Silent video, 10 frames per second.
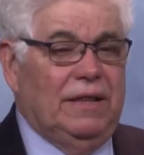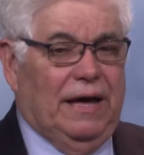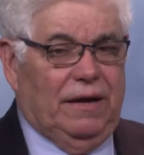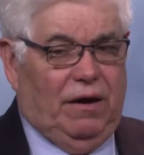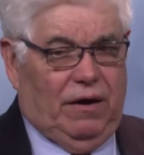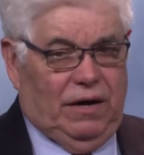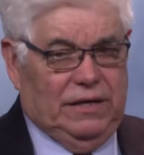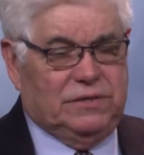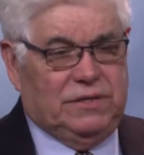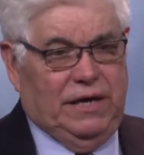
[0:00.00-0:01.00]
that our
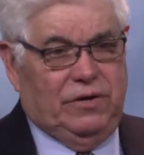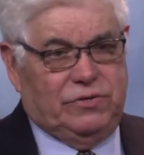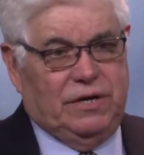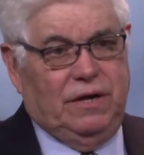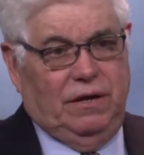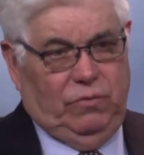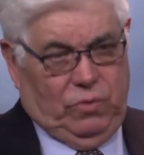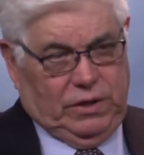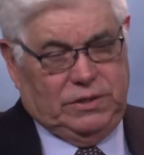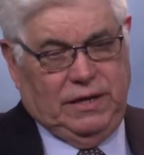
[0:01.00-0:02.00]
legislators
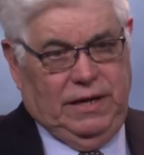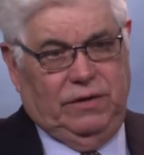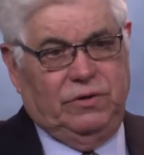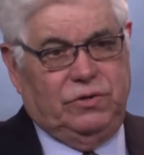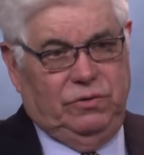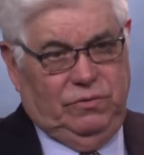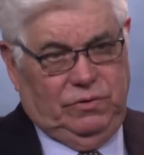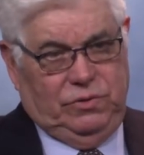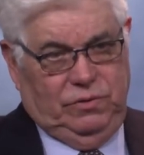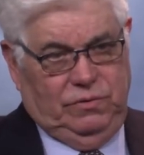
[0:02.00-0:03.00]
worked together to,
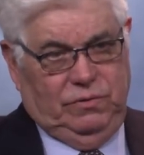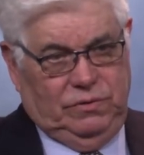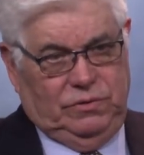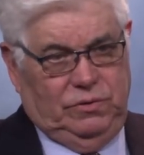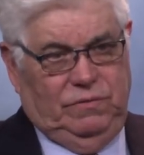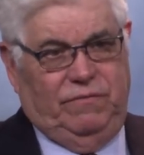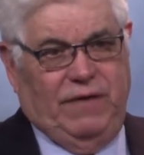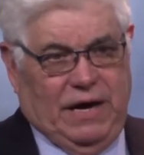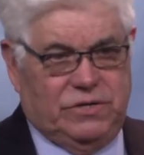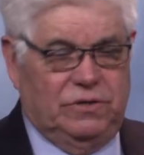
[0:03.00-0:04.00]
to, to
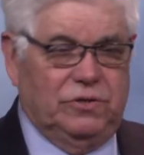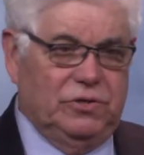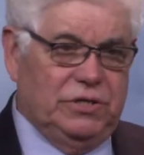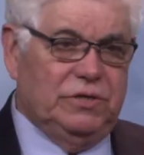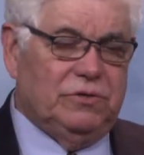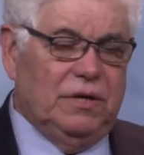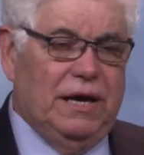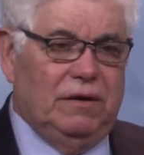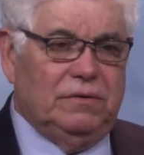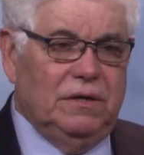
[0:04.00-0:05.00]
fashion, to chisel
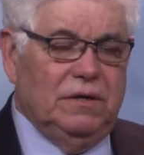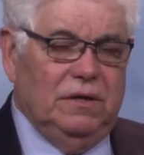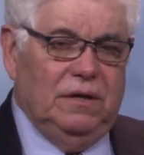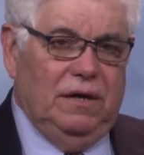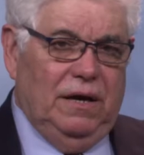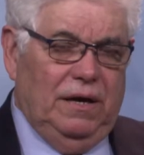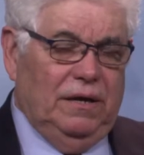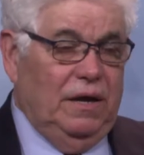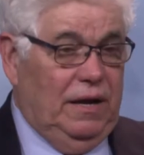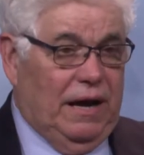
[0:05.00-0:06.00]
out.
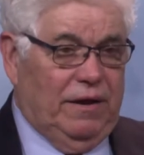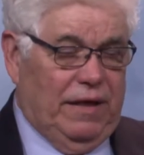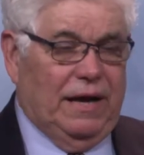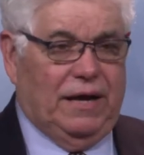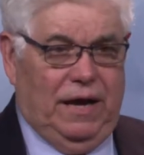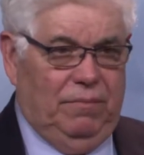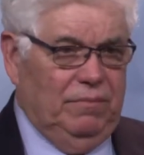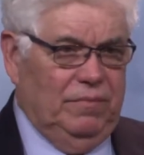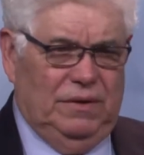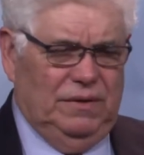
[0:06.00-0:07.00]
And, and out of that
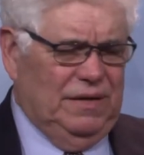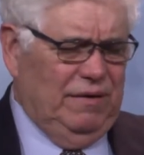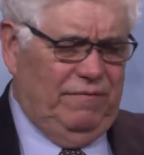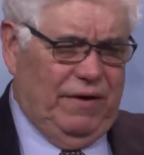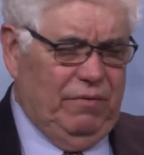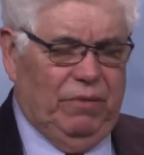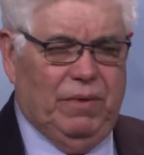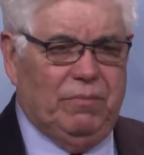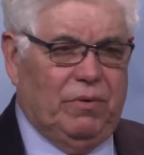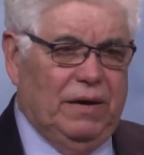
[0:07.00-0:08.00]
came, uh, if I
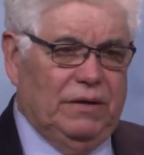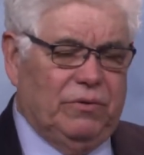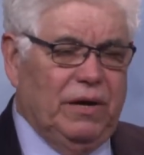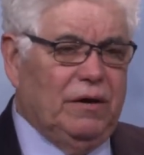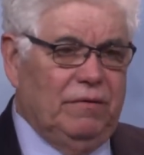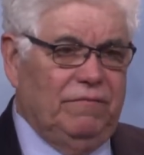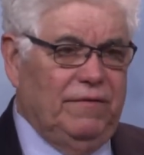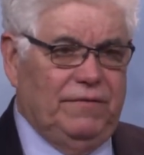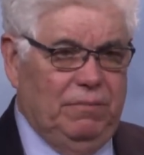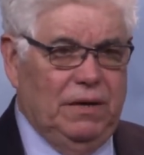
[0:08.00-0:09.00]
remember right,
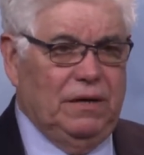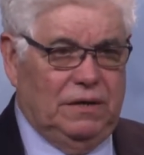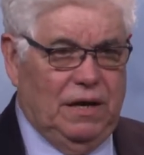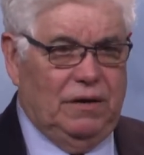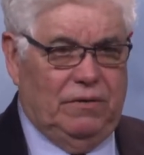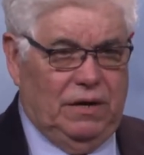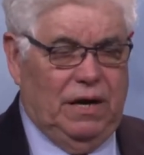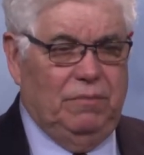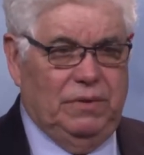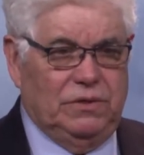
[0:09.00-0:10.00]
$350 million
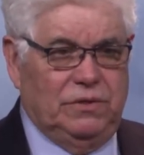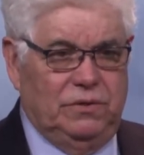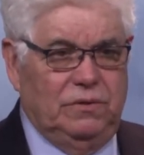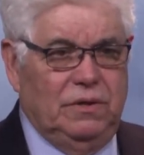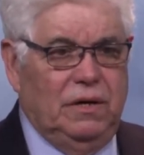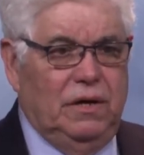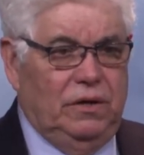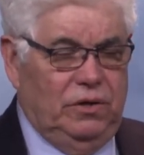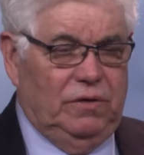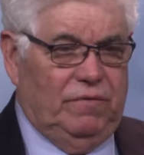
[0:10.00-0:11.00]
allotment to
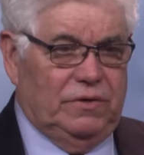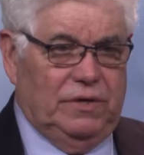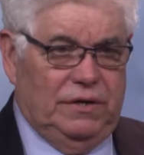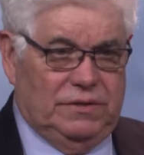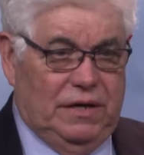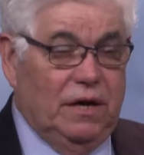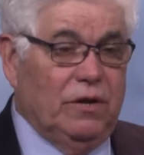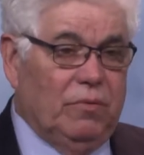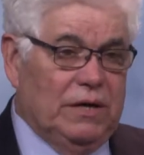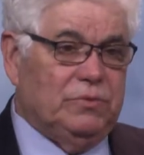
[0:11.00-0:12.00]
universities that
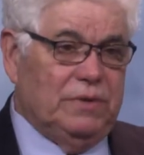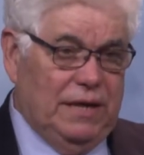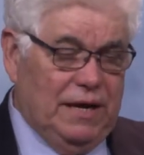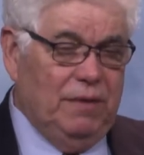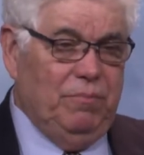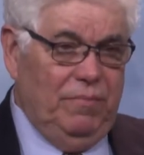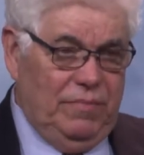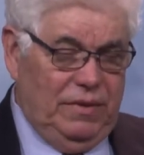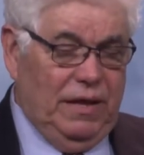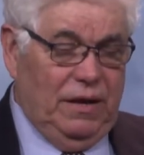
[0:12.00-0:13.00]
otherwise would not have,
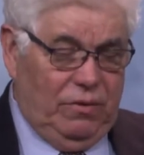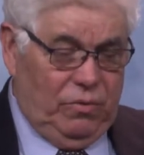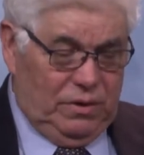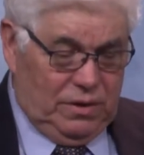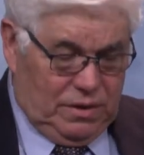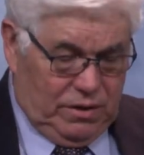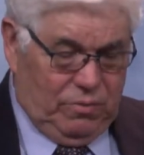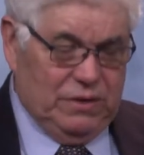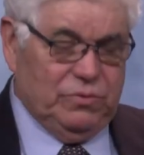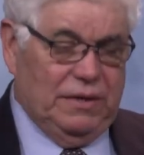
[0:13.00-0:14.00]
they
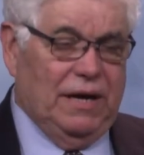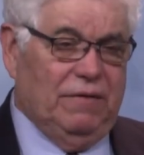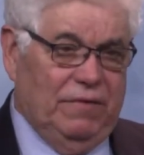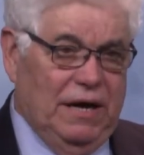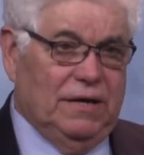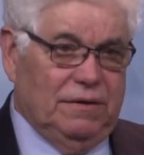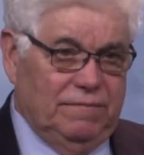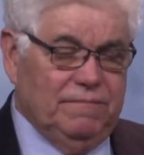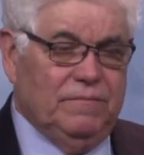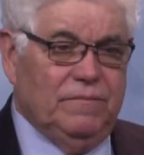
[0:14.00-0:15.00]
otherwise would not have gotten.